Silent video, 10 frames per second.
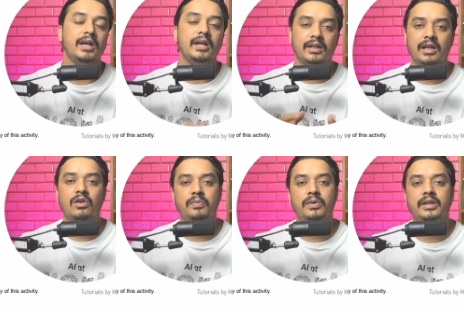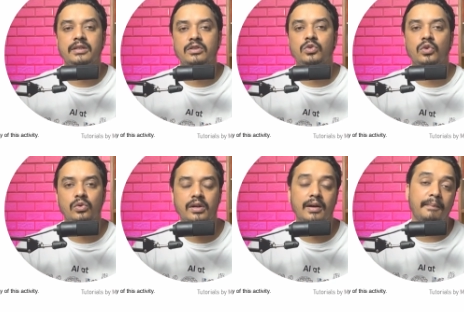the output is
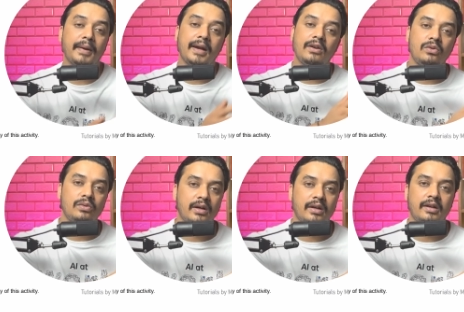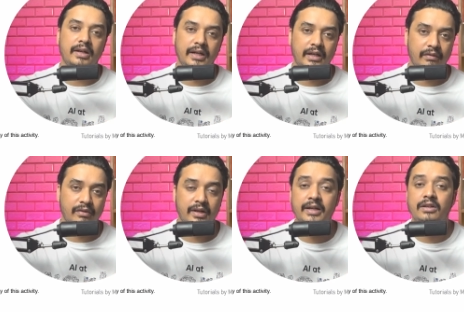slow compared to our native
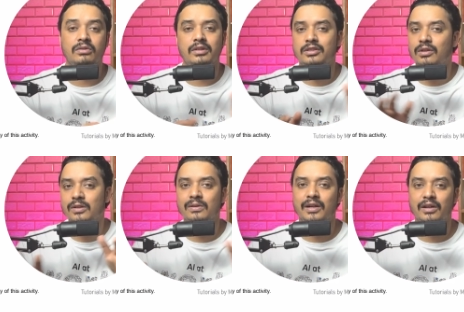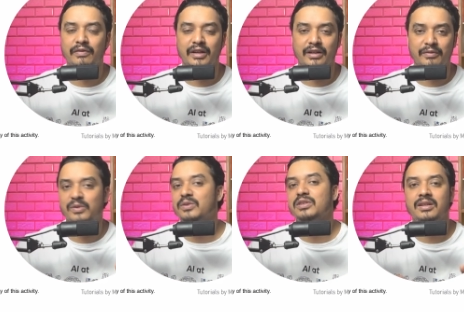one, right? So this is also kind of an interview
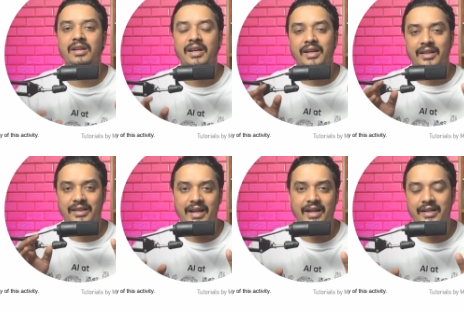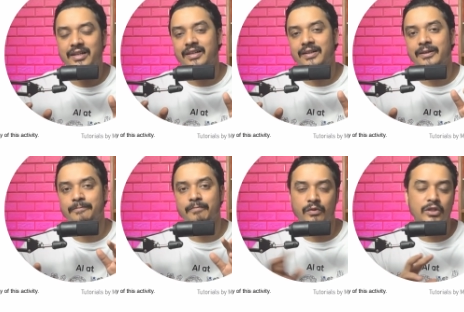question,
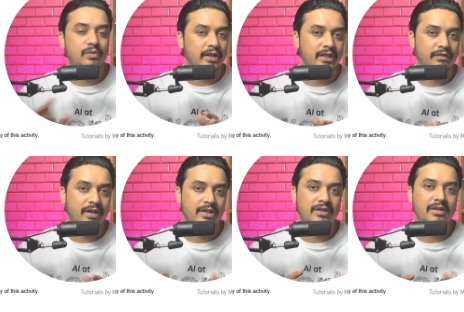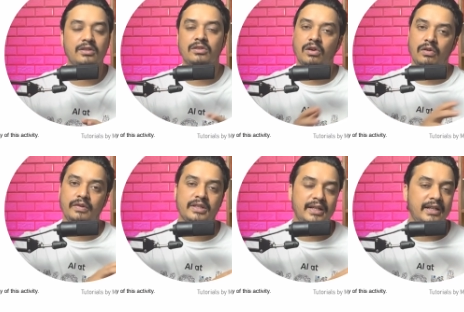that which one is faster?
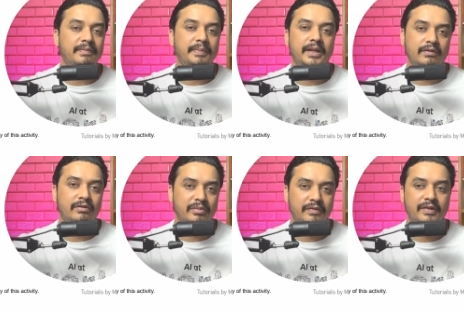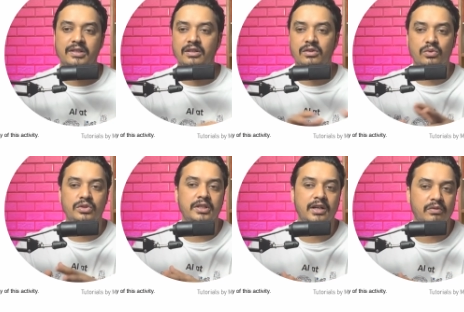Always native PDF would be faster,
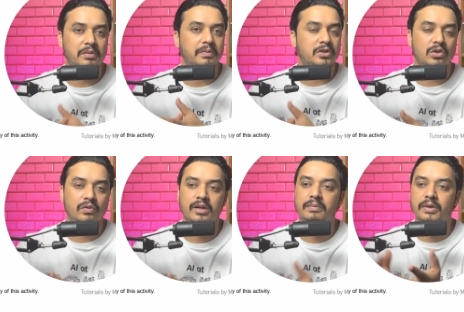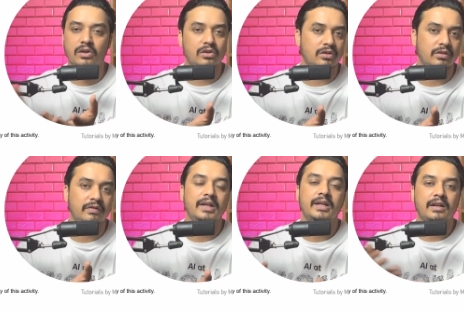OCR would be slower because of
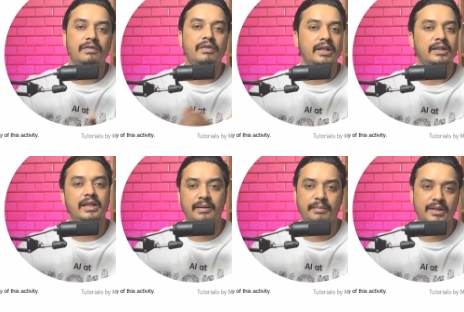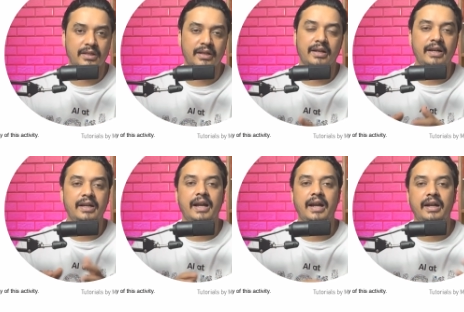converting the image thing,
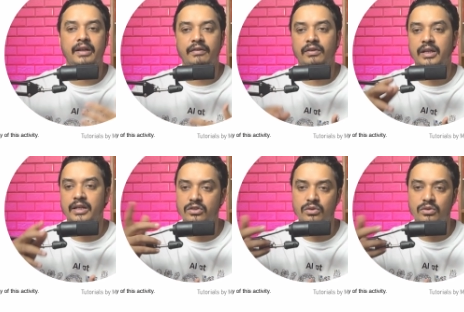right? And if in case you